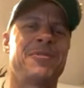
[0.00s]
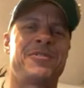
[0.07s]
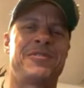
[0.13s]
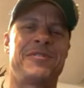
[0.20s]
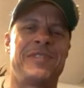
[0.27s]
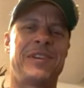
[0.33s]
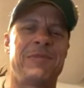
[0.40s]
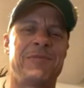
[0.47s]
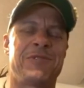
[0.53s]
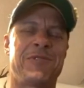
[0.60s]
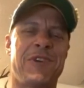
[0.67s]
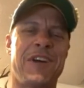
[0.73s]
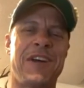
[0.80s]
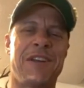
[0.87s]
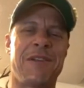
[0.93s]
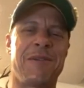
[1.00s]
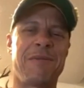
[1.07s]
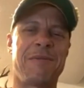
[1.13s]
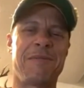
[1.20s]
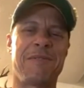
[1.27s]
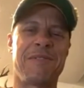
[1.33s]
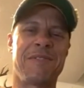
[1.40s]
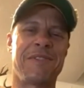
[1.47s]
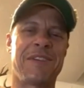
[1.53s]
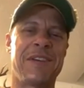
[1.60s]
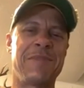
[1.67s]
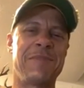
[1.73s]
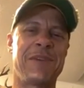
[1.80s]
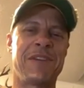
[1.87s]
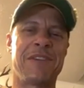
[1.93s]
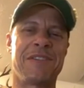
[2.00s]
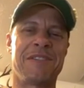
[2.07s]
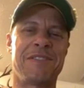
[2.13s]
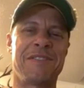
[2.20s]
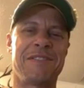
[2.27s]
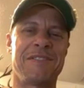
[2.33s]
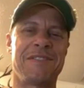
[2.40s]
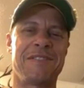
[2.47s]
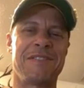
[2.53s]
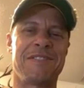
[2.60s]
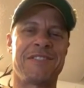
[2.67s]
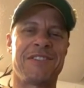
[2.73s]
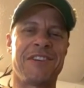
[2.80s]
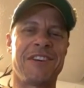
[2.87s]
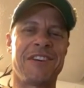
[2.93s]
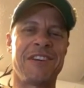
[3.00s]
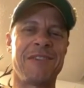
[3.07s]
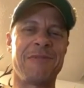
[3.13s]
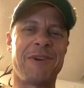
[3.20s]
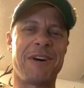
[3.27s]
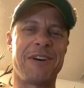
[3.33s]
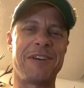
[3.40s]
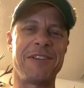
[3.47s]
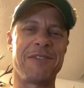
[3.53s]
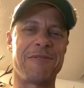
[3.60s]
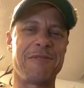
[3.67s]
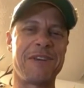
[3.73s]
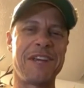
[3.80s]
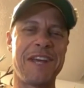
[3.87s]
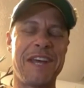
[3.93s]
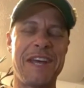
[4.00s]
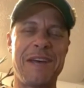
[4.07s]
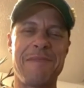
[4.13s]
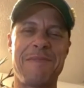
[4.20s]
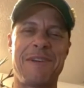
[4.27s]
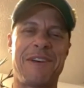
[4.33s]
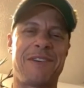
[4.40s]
were trying to get me to study while in the rehab, and